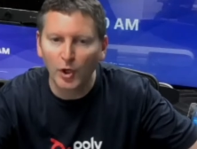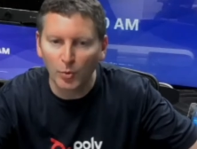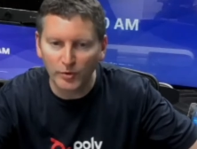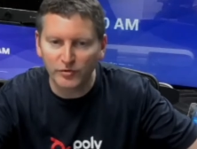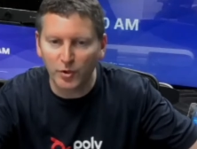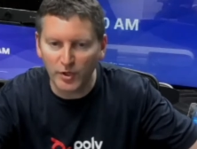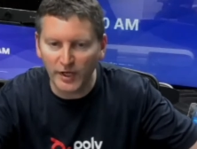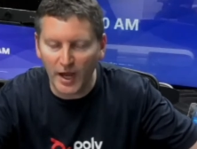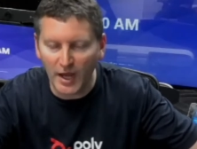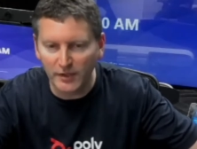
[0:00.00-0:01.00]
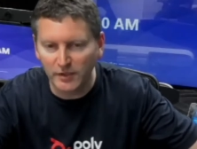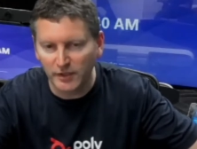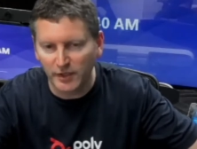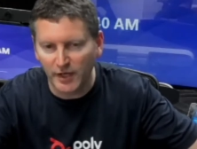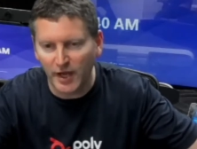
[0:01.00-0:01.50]
what's going on
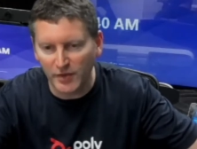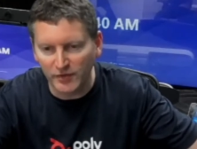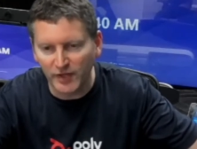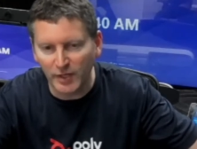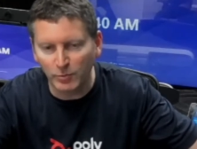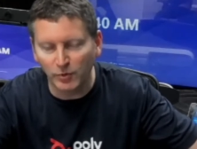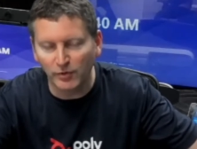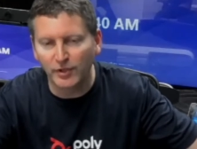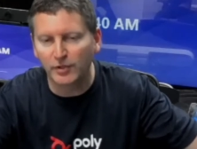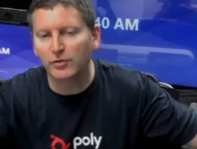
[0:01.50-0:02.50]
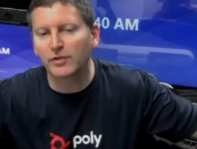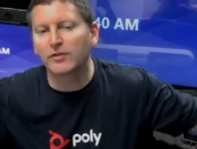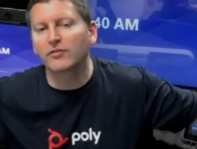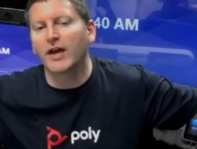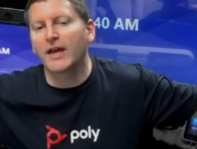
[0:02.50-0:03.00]
the table. And you can
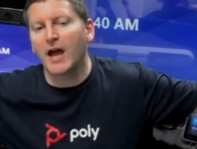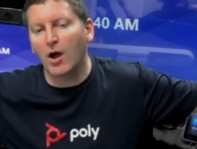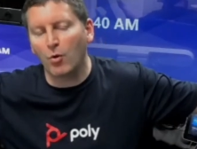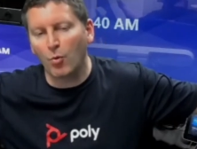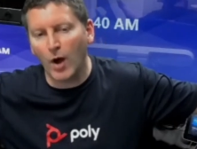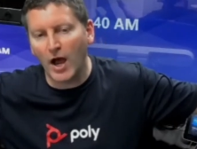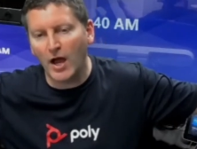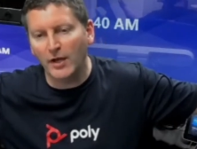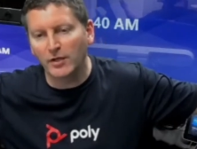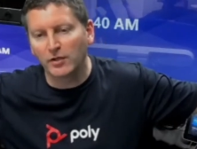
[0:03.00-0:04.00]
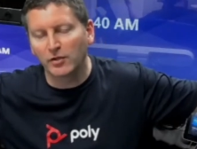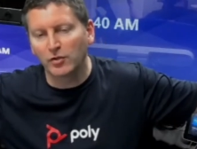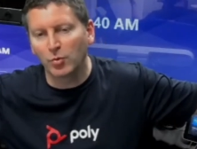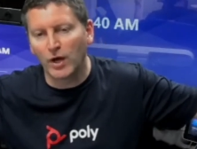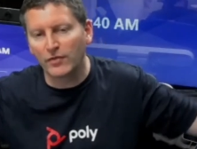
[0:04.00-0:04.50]
decide how wide
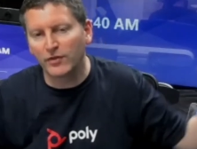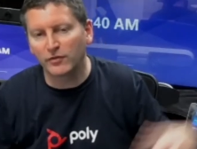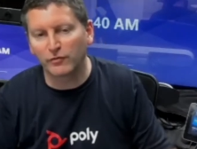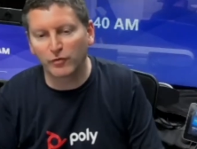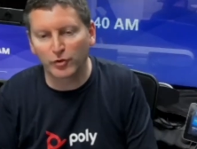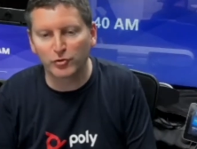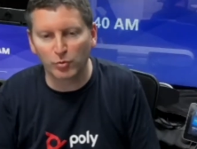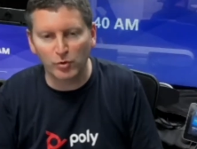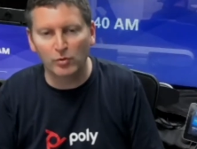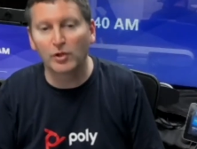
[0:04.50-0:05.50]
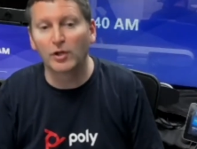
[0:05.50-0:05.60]
you want this virtual